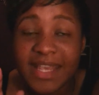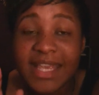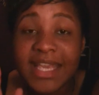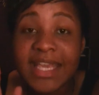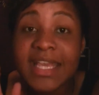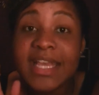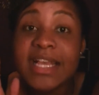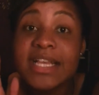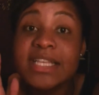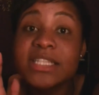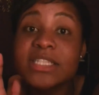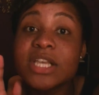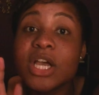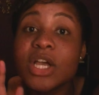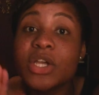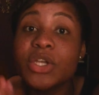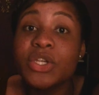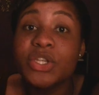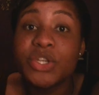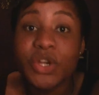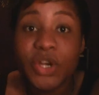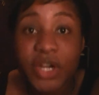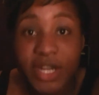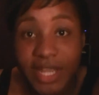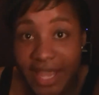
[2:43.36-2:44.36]
is
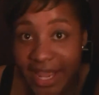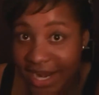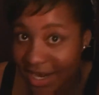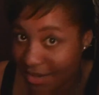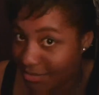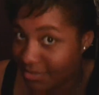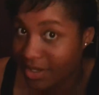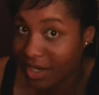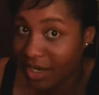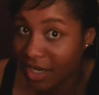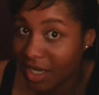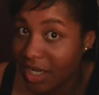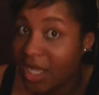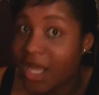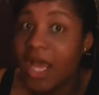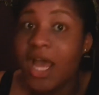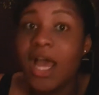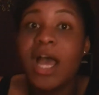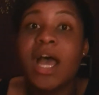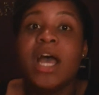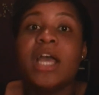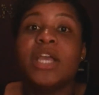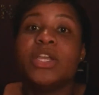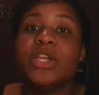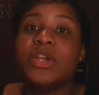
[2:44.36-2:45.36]
your camera
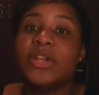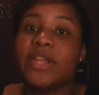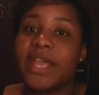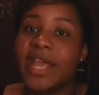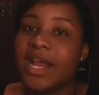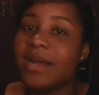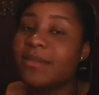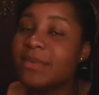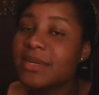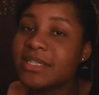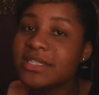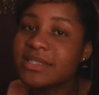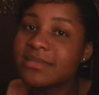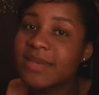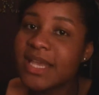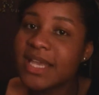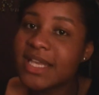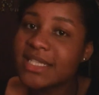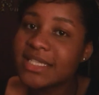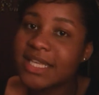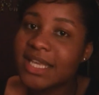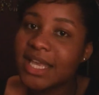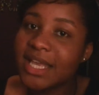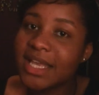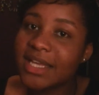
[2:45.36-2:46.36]
your camera's
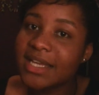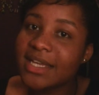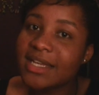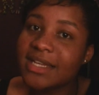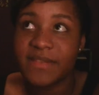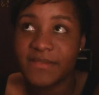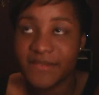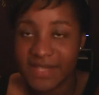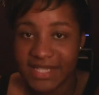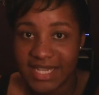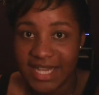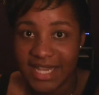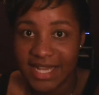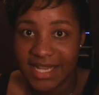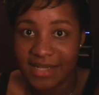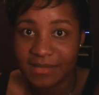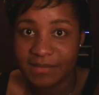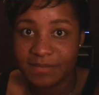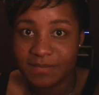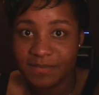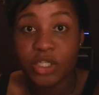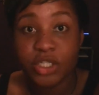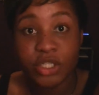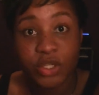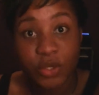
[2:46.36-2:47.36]
amazing
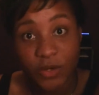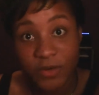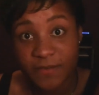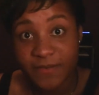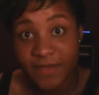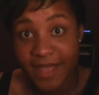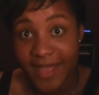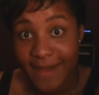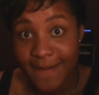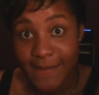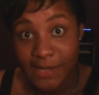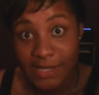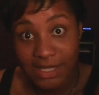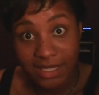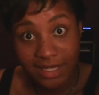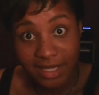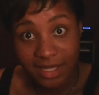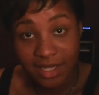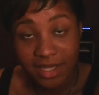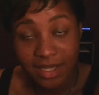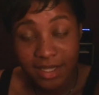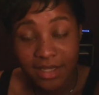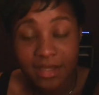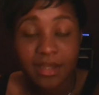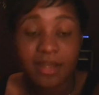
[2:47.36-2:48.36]
15 your family
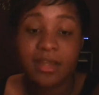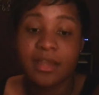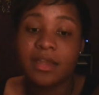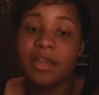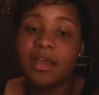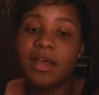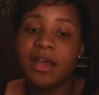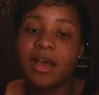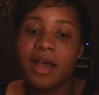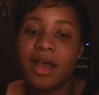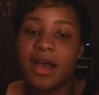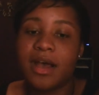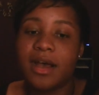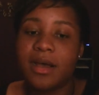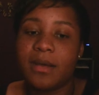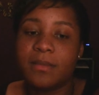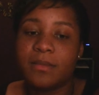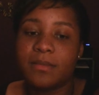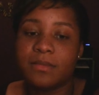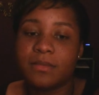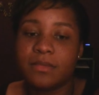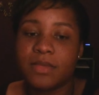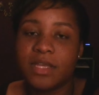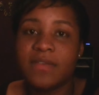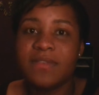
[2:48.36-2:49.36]

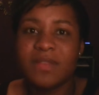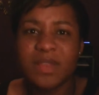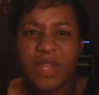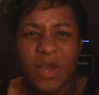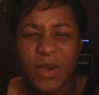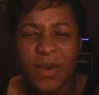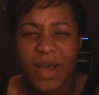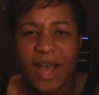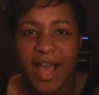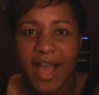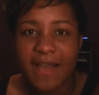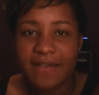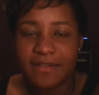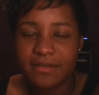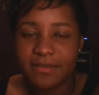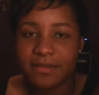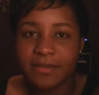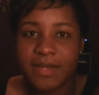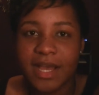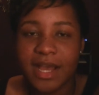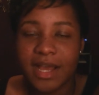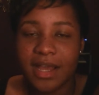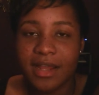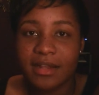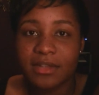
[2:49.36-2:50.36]
um, even though I haven't I'm
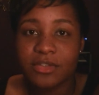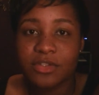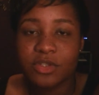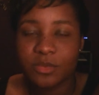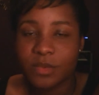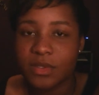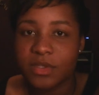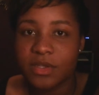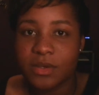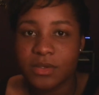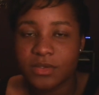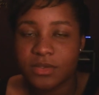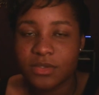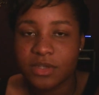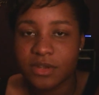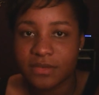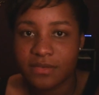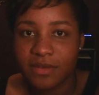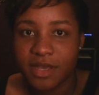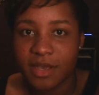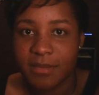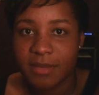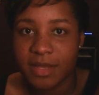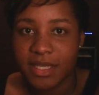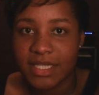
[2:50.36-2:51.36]
not super close with your
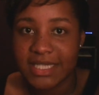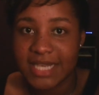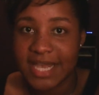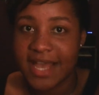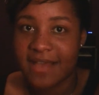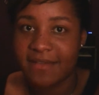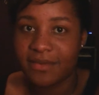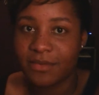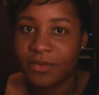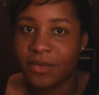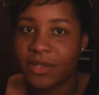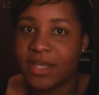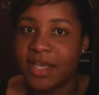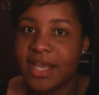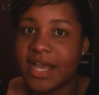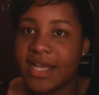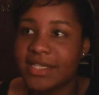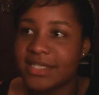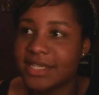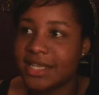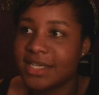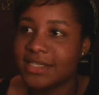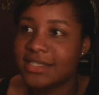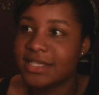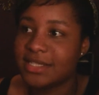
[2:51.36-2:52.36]
family because I haven't really
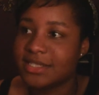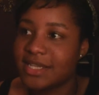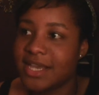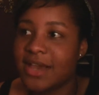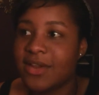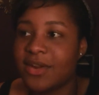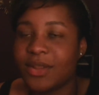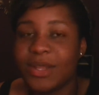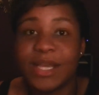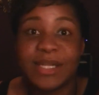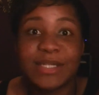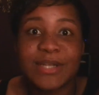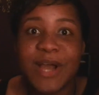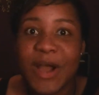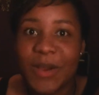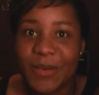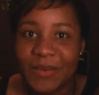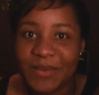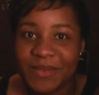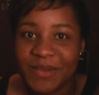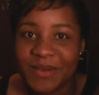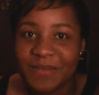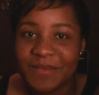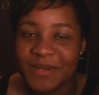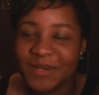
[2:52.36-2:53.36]
got to like sit down and like talk
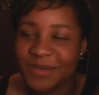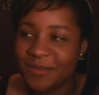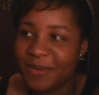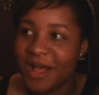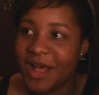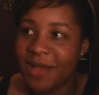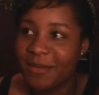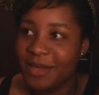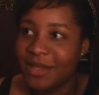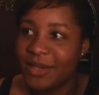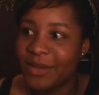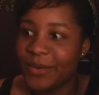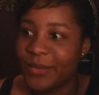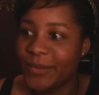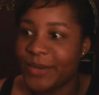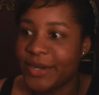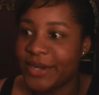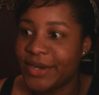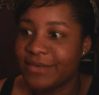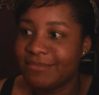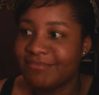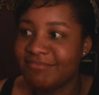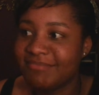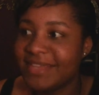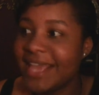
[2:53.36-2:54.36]
with them which would probably be a little
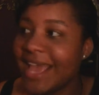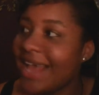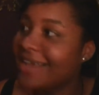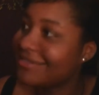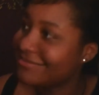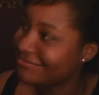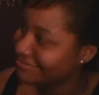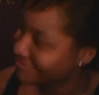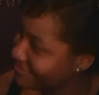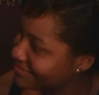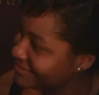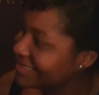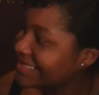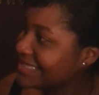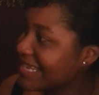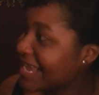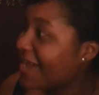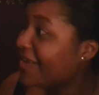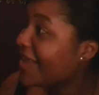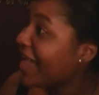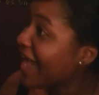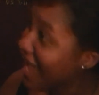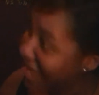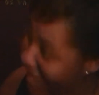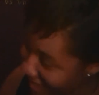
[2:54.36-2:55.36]
weird yeah sit
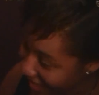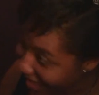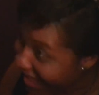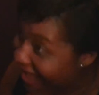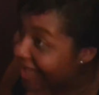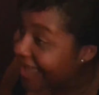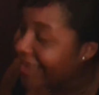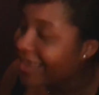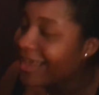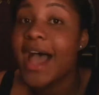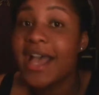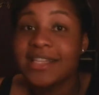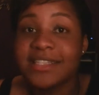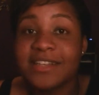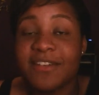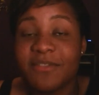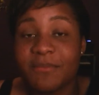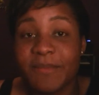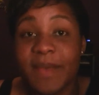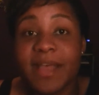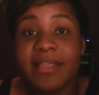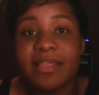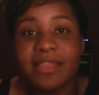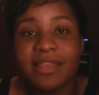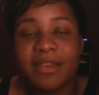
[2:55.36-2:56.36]
down hey hi as I've
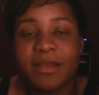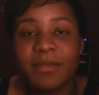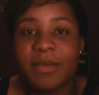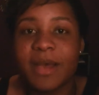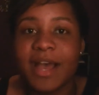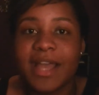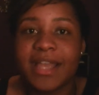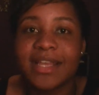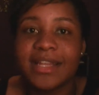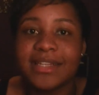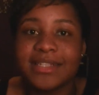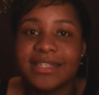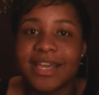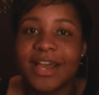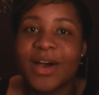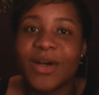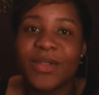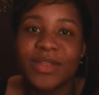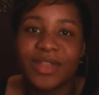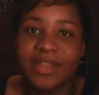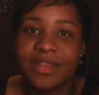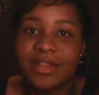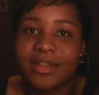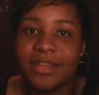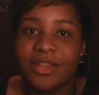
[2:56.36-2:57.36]
met them I can
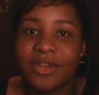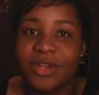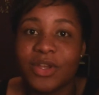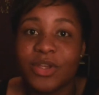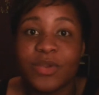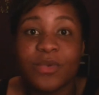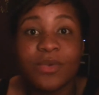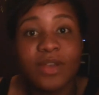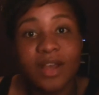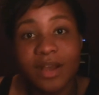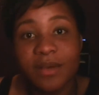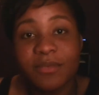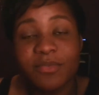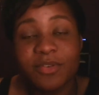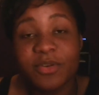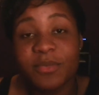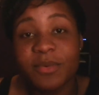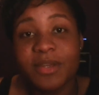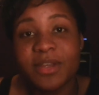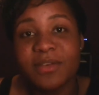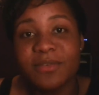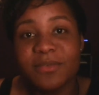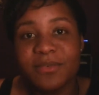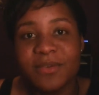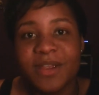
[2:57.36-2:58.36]
tell that you know you come from
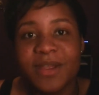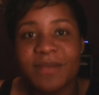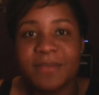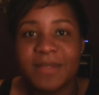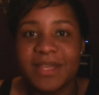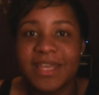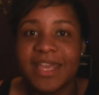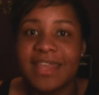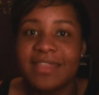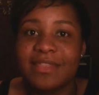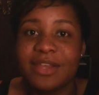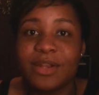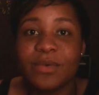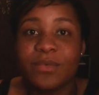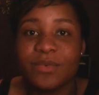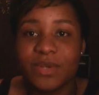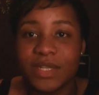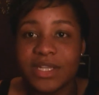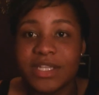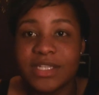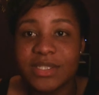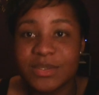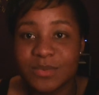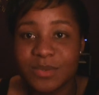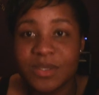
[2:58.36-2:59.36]
a good family and they're
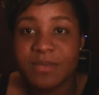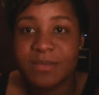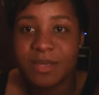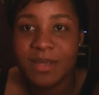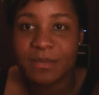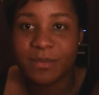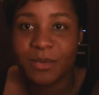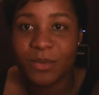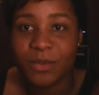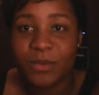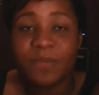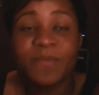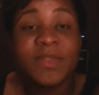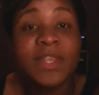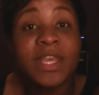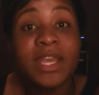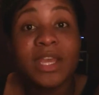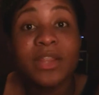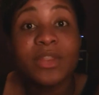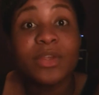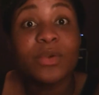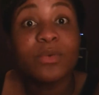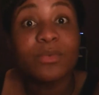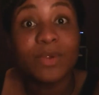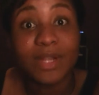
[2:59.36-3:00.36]
really sweet people
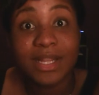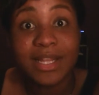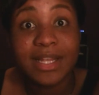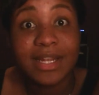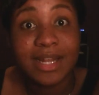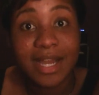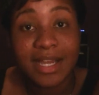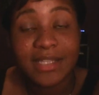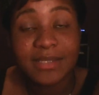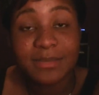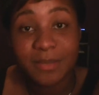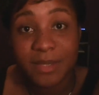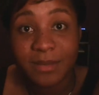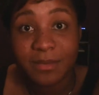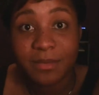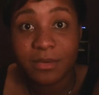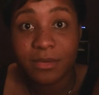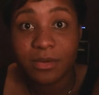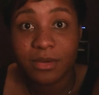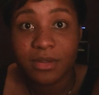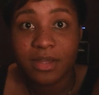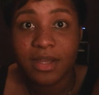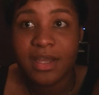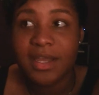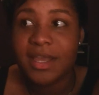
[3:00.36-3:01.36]
they're really nice
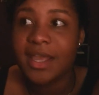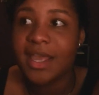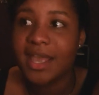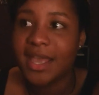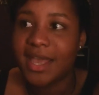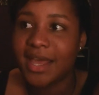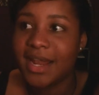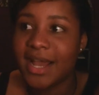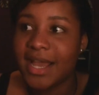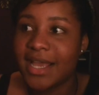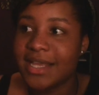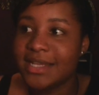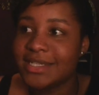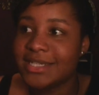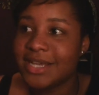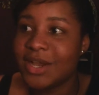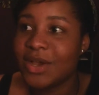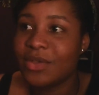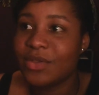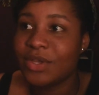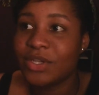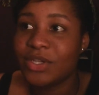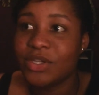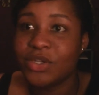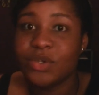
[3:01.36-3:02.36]
people and I can
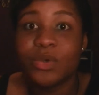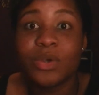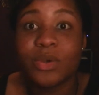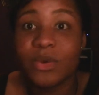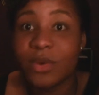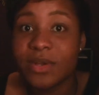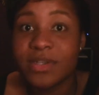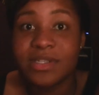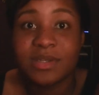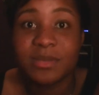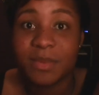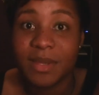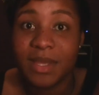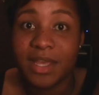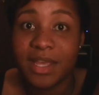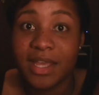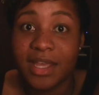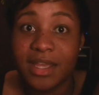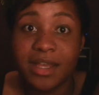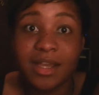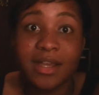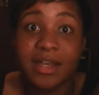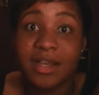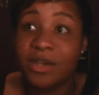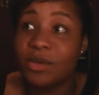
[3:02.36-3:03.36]
tell that you're going to
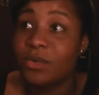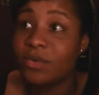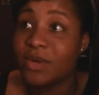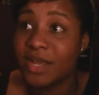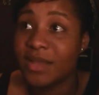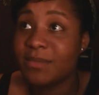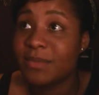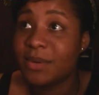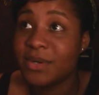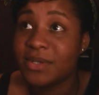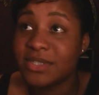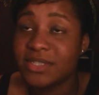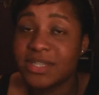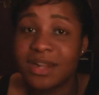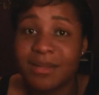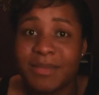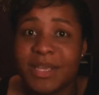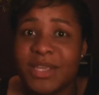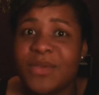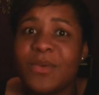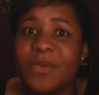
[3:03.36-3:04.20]
be a great person I mean